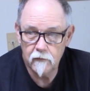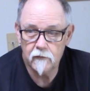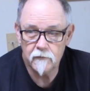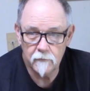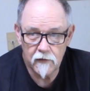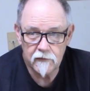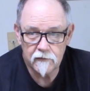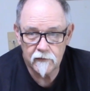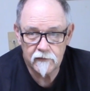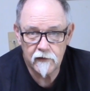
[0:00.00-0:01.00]
as much
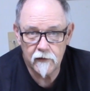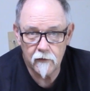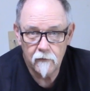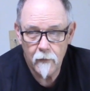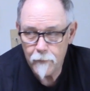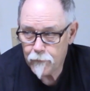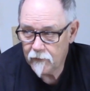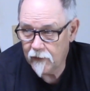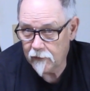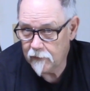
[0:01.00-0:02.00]
as a steer.
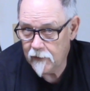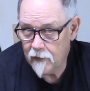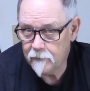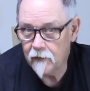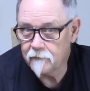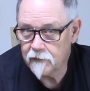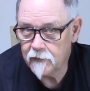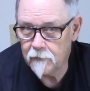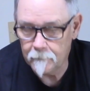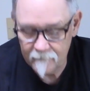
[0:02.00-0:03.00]
That could happen, I've
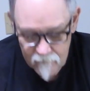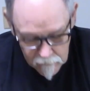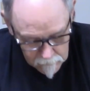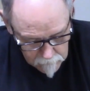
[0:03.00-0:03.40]
seen them.